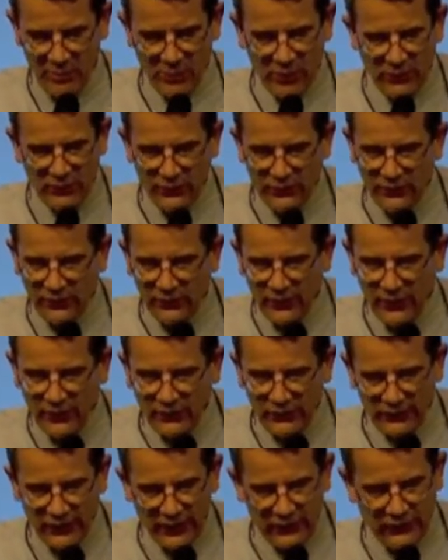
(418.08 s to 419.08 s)
but
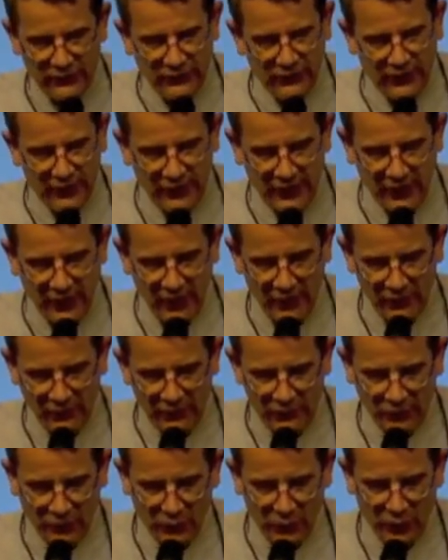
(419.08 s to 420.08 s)
that he
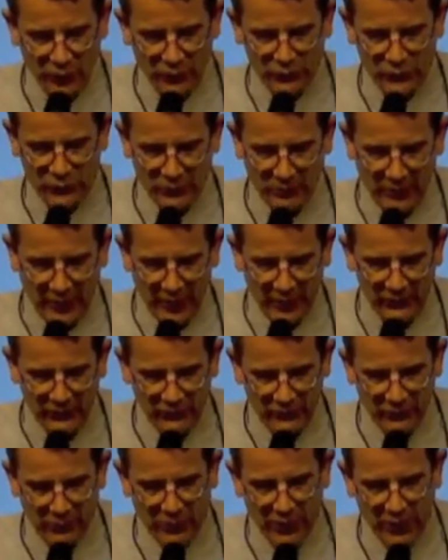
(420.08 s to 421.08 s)
can't go to Mass